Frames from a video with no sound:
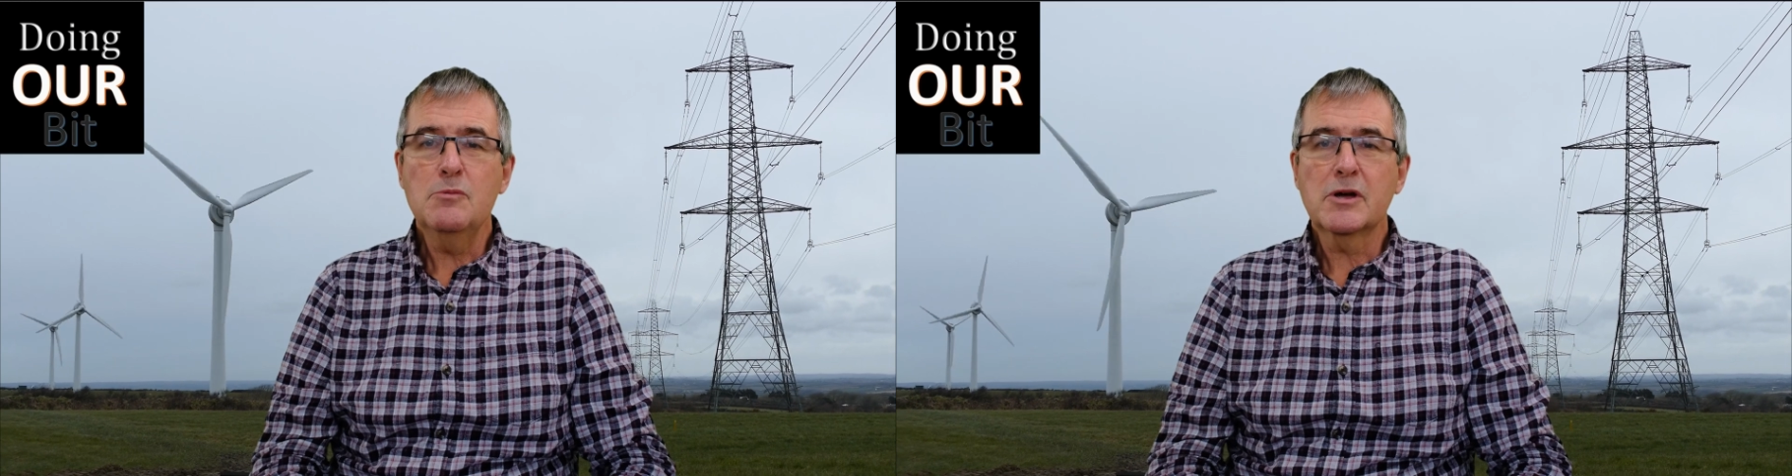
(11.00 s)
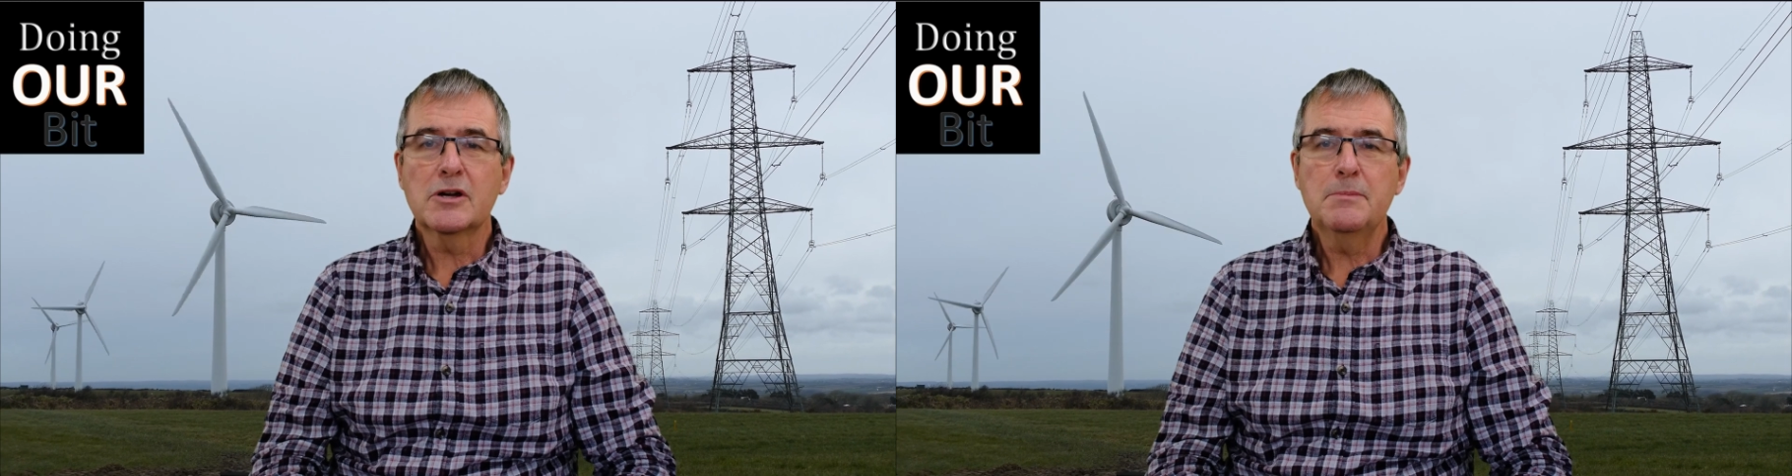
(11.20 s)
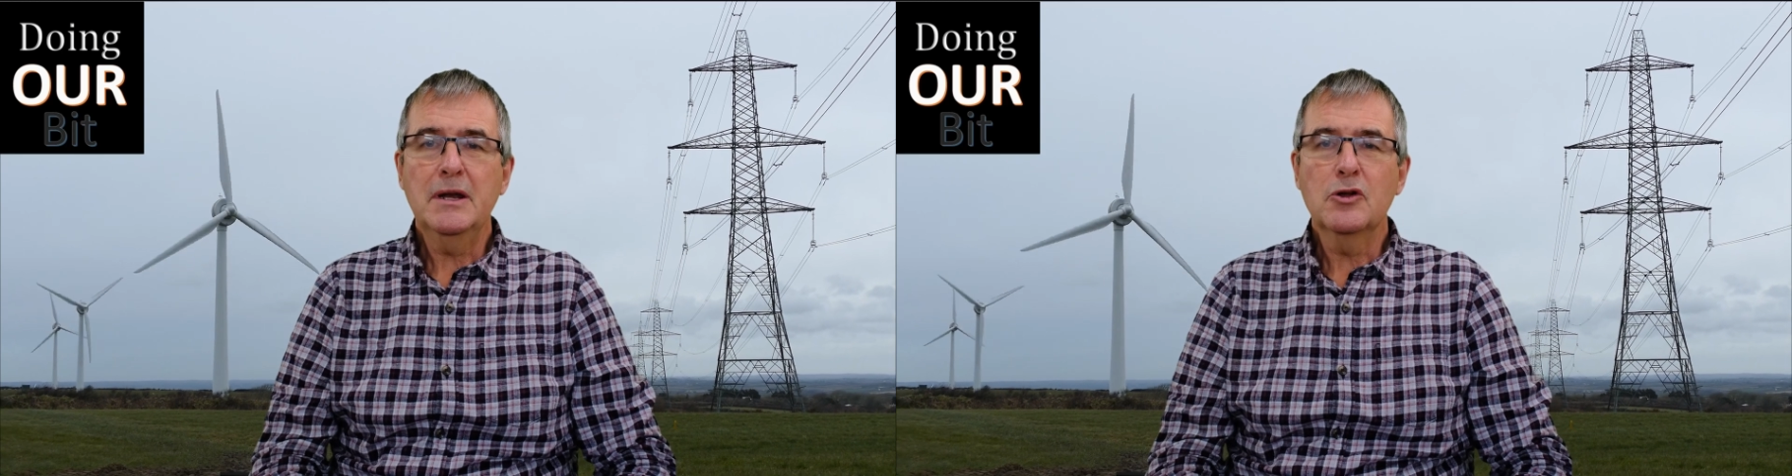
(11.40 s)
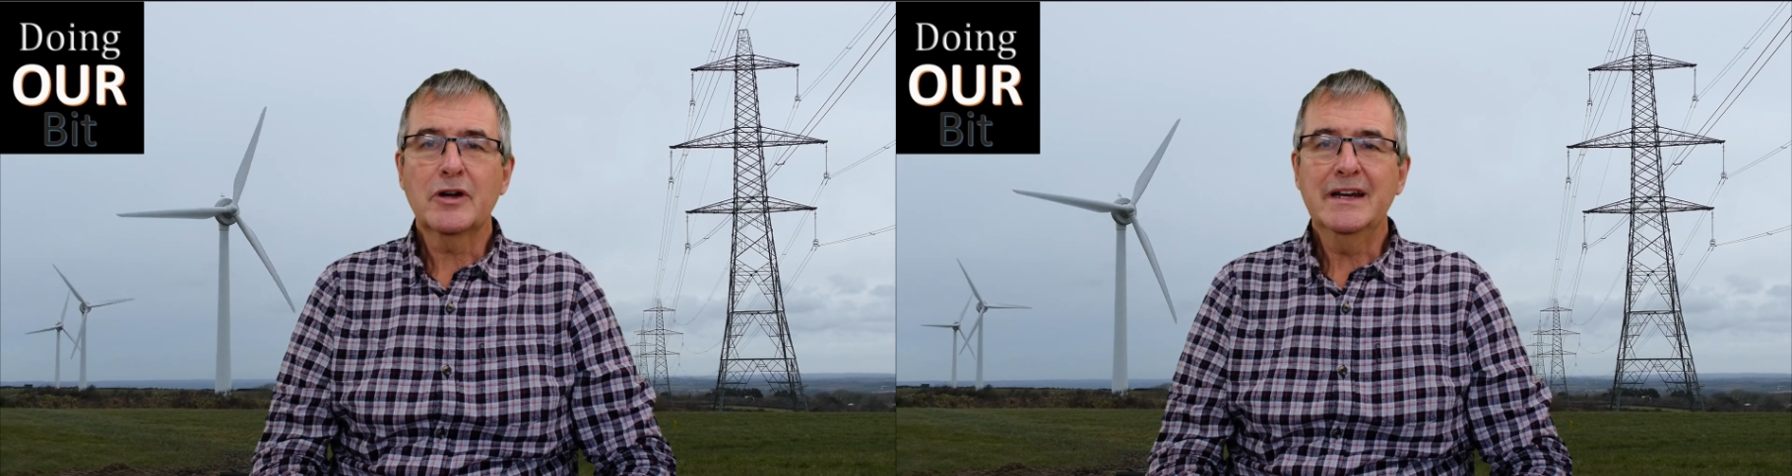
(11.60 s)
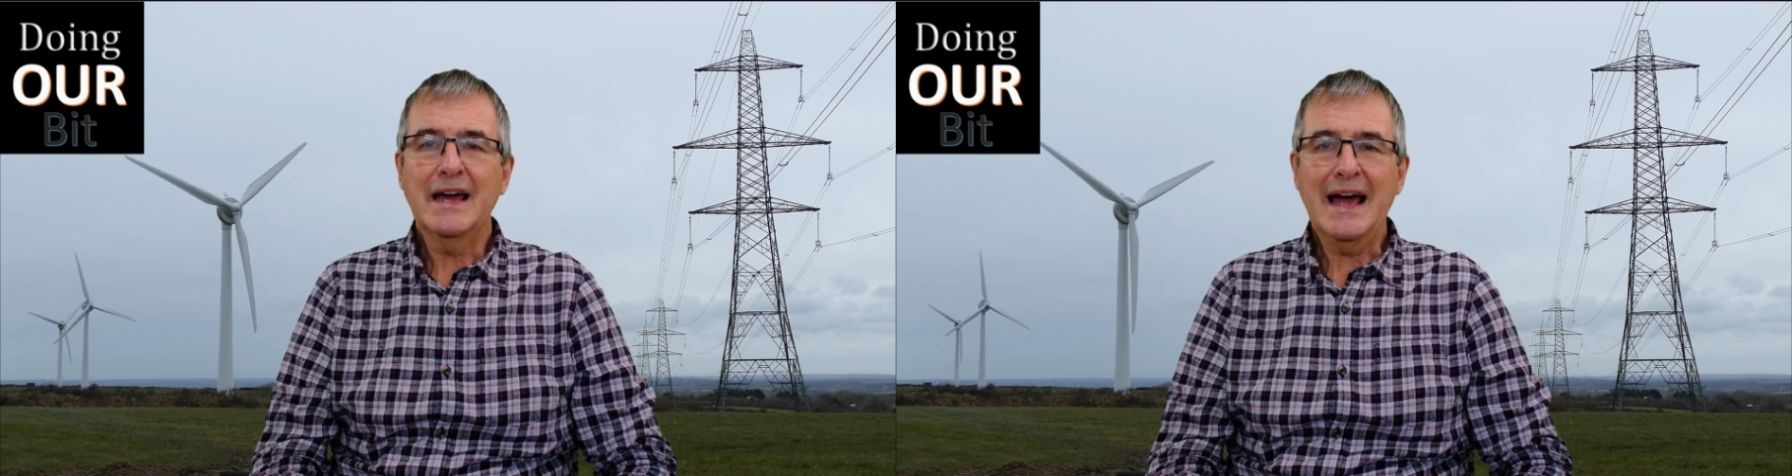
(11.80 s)
we're going to be
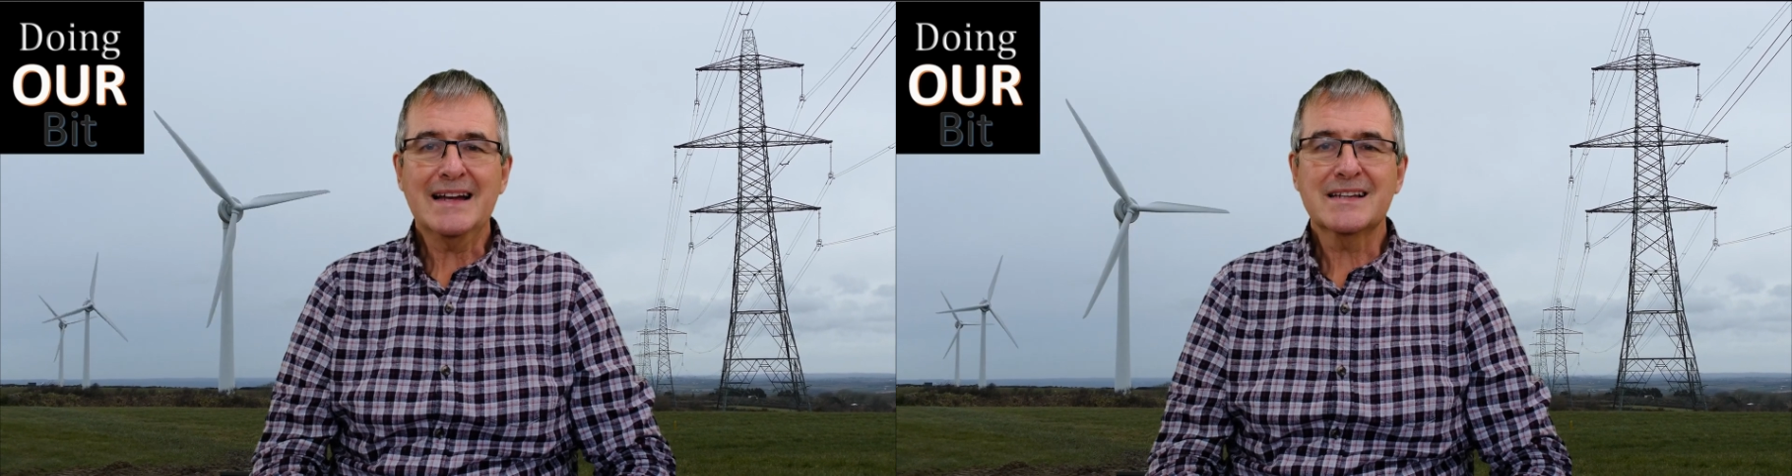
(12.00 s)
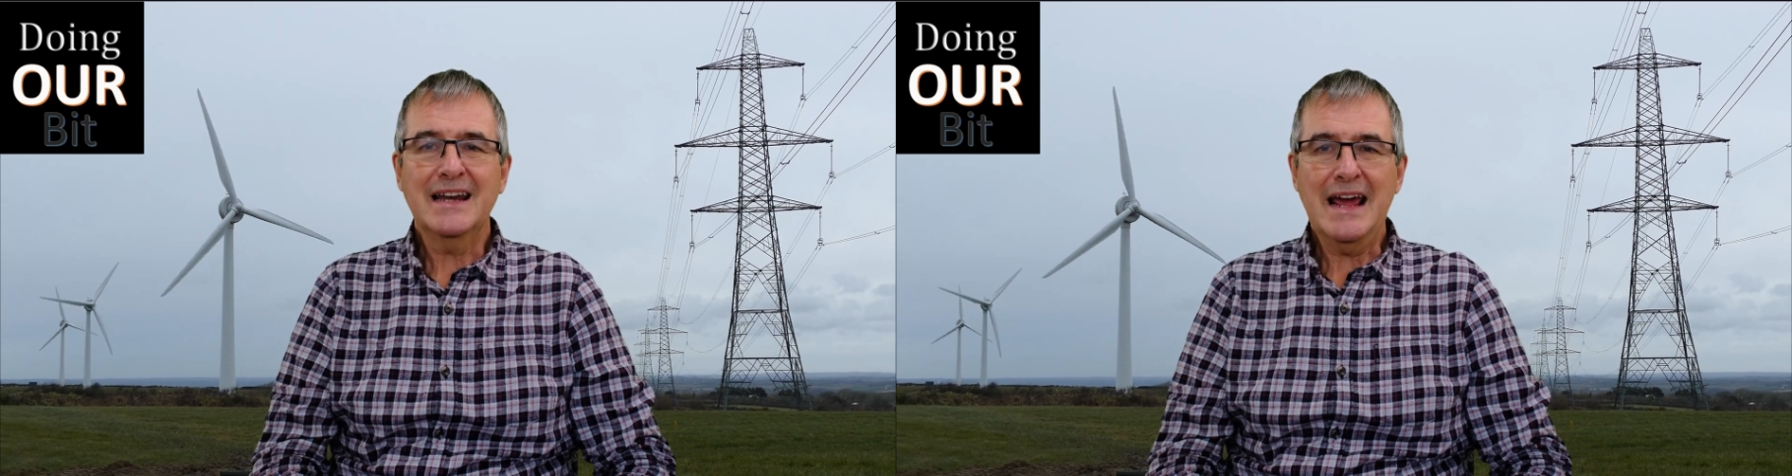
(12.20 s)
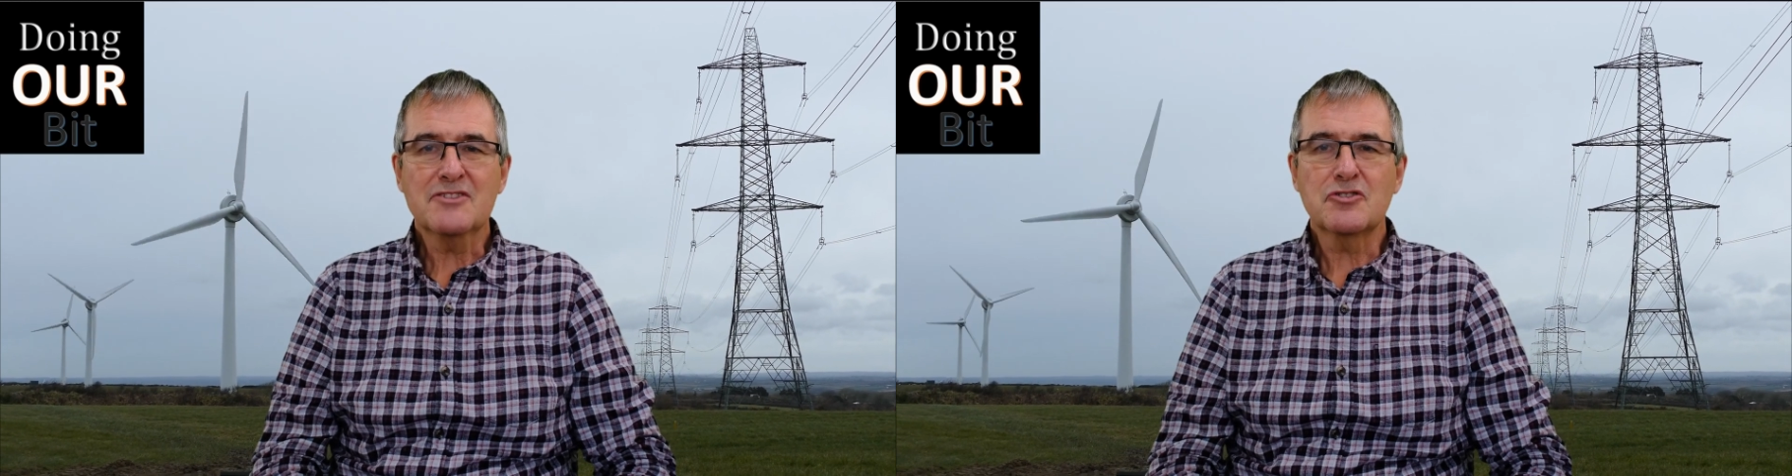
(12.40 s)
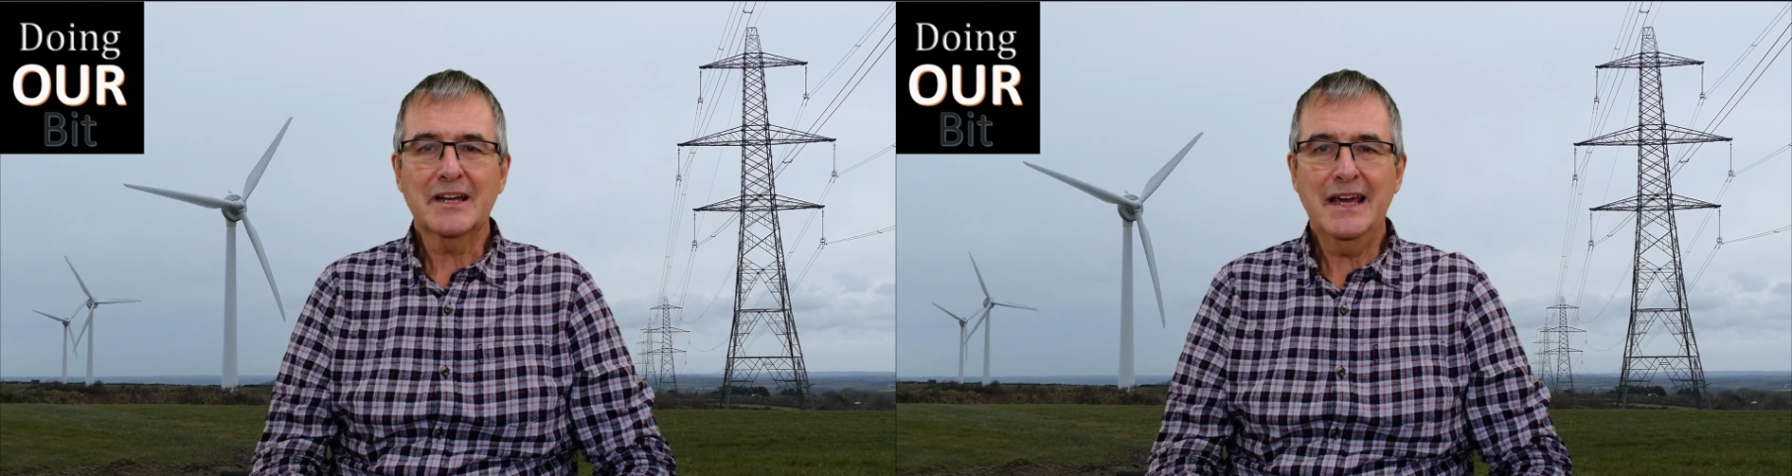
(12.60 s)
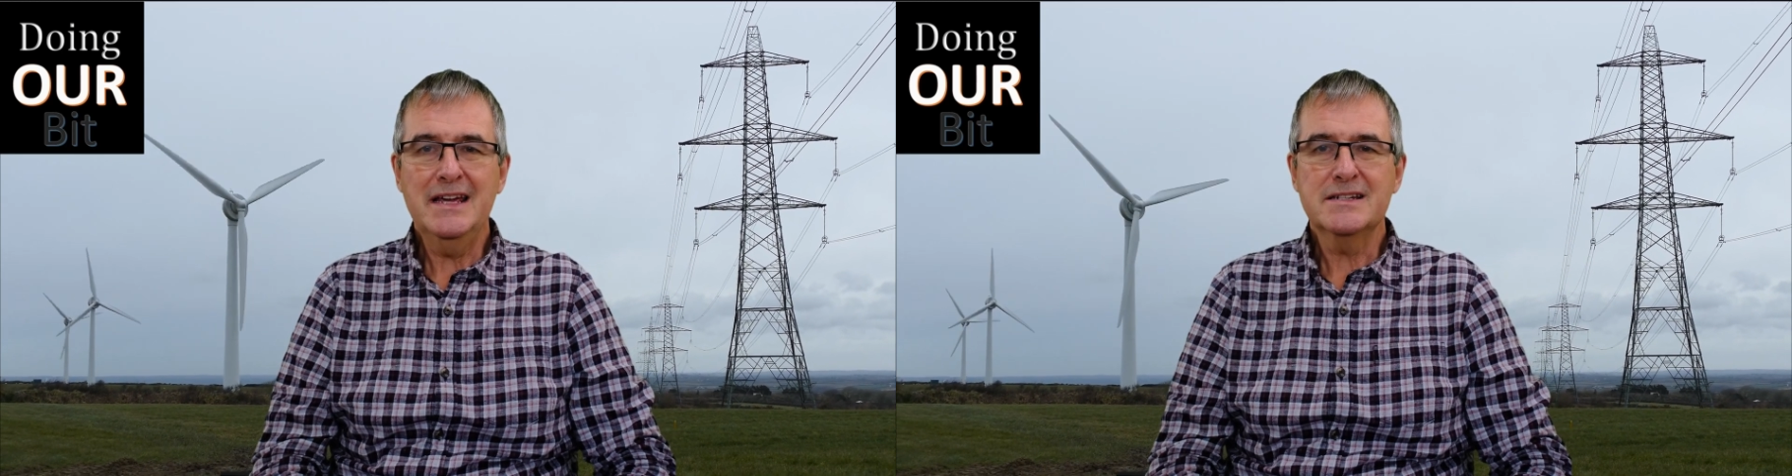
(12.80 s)
looking at electric
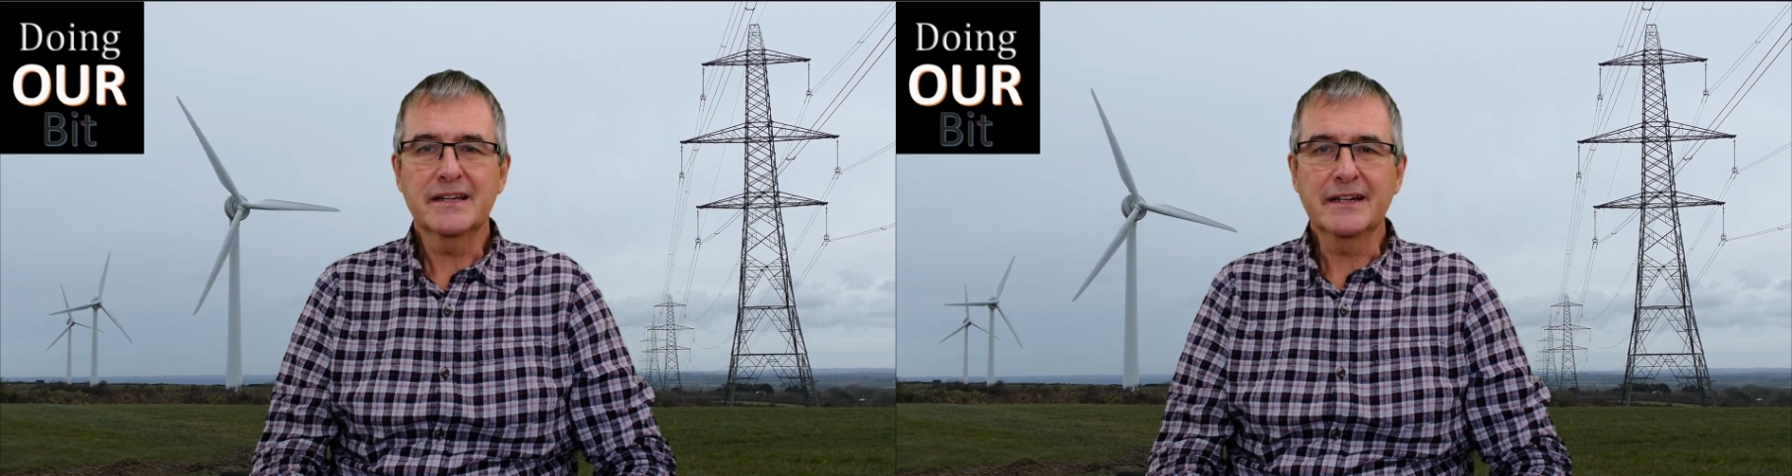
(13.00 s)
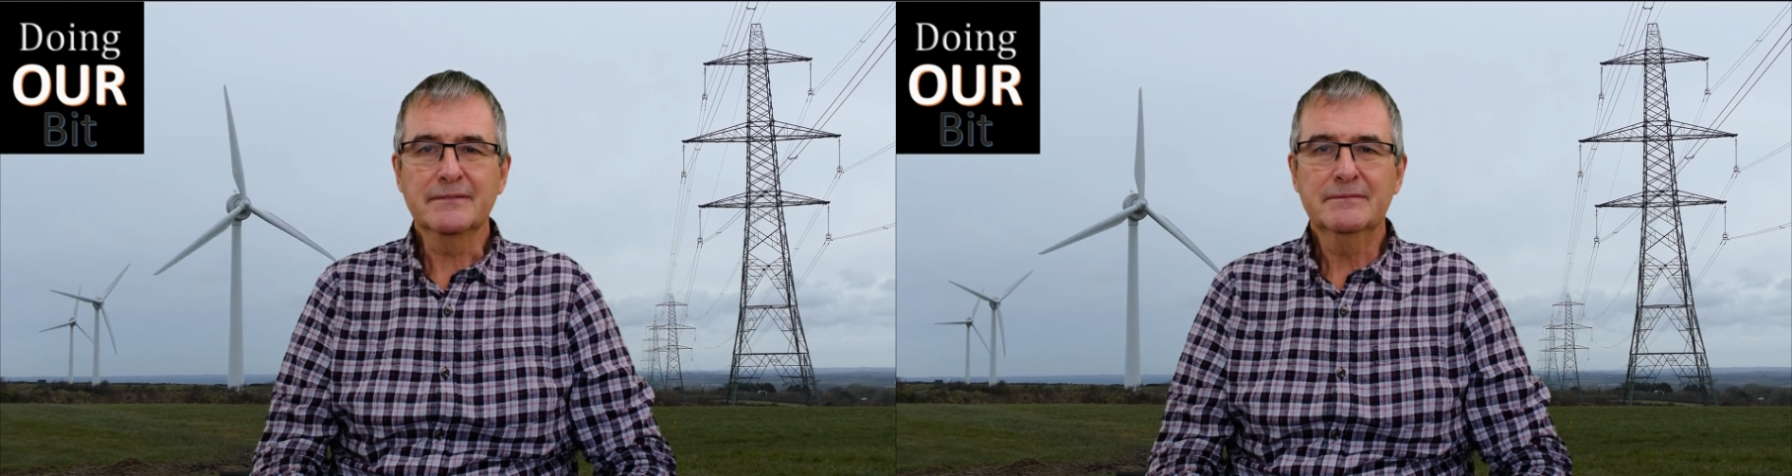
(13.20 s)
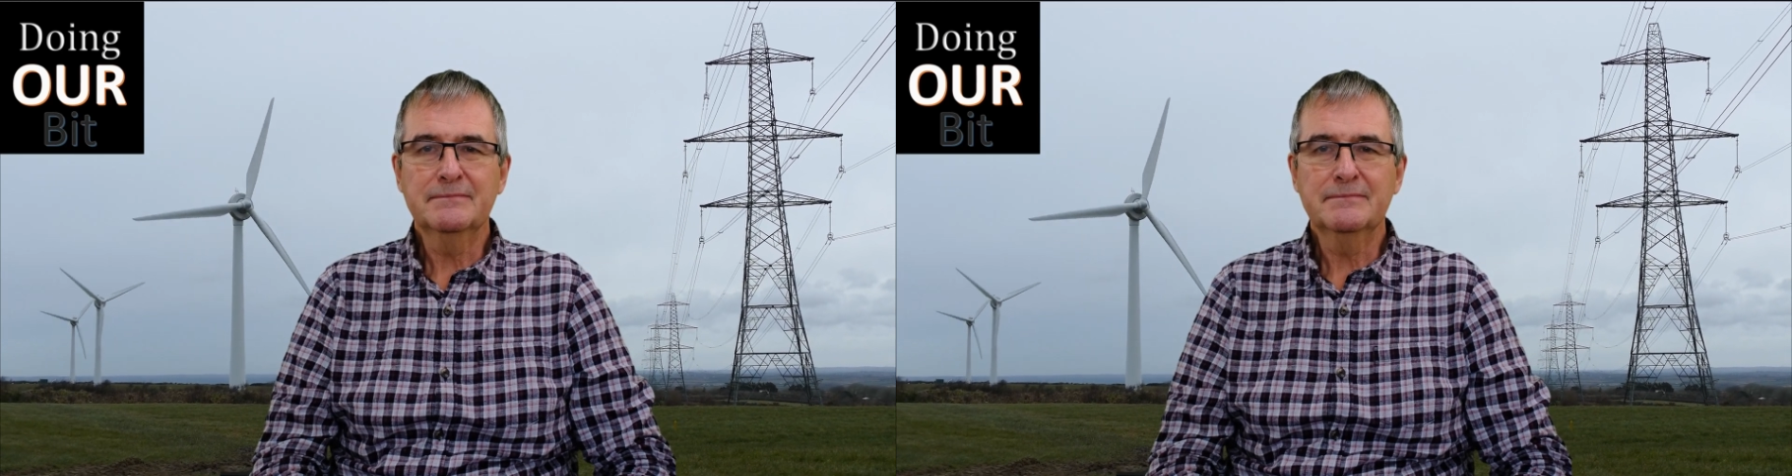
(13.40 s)
heating.